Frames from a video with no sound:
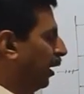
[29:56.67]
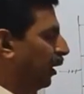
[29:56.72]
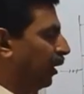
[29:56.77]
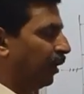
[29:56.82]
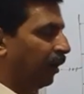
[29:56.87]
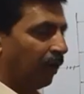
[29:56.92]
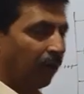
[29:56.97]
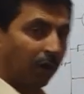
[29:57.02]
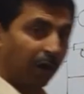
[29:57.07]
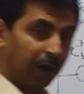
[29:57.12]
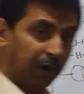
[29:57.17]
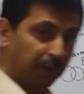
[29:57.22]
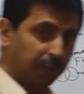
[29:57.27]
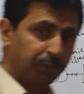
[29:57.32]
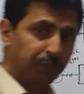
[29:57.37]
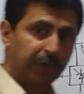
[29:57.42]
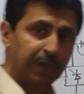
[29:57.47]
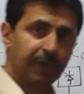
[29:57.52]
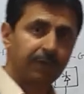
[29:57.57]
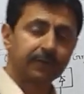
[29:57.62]
Or if
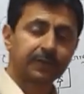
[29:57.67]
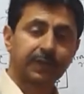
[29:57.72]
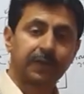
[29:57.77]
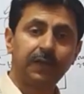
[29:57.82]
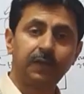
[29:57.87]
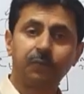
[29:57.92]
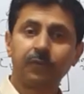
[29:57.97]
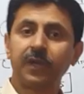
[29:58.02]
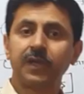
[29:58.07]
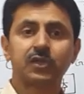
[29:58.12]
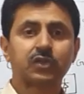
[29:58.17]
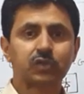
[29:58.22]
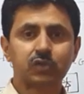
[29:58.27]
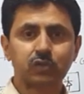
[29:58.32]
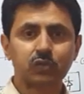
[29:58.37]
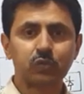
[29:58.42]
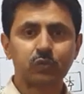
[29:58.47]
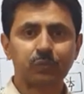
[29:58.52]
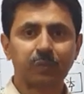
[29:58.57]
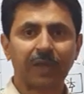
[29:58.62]
you have 3 phase
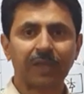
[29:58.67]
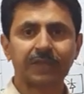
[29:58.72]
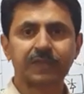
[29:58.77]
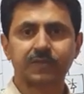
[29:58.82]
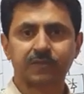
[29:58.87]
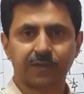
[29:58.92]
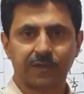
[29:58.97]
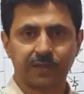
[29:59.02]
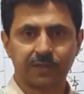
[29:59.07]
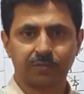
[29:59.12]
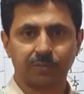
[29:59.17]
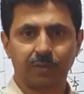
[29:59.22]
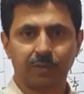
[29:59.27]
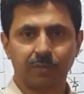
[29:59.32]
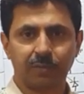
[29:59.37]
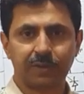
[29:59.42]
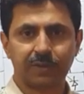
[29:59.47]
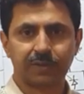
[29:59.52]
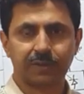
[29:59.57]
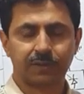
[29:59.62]
2 pulse
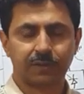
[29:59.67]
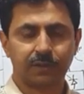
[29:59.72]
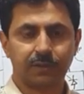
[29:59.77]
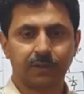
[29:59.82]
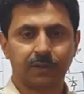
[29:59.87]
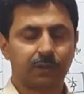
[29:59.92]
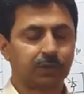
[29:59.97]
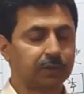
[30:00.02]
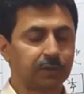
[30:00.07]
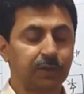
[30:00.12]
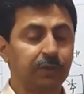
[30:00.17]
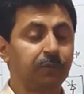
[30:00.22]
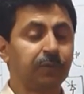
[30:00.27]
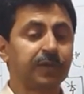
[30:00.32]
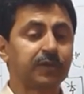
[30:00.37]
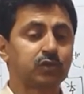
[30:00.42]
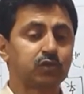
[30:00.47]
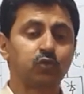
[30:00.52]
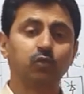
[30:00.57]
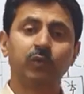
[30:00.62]
transformers, 3
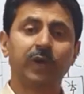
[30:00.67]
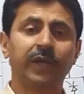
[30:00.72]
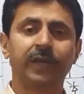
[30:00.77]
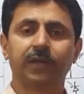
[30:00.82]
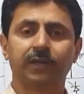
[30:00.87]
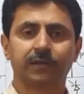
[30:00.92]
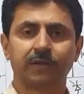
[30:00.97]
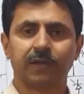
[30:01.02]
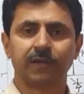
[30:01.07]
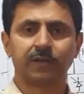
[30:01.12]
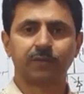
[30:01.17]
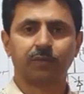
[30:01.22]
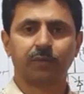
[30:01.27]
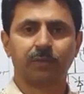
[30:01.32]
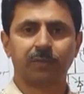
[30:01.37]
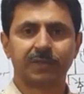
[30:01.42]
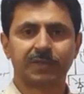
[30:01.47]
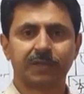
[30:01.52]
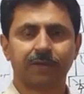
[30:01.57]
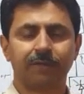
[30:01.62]
phase 2 winding
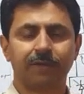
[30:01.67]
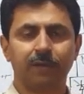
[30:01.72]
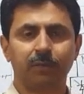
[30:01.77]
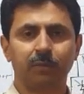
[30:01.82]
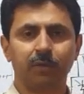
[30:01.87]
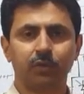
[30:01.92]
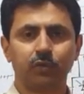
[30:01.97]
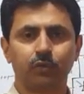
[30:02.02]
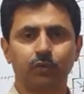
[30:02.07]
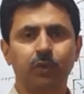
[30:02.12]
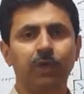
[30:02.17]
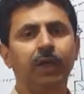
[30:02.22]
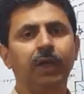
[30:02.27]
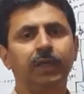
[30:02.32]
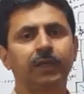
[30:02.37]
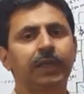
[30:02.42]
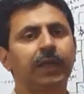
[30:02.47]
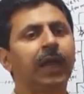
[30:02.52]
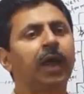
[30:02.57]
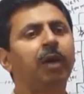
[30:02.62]
transformers available to you, then how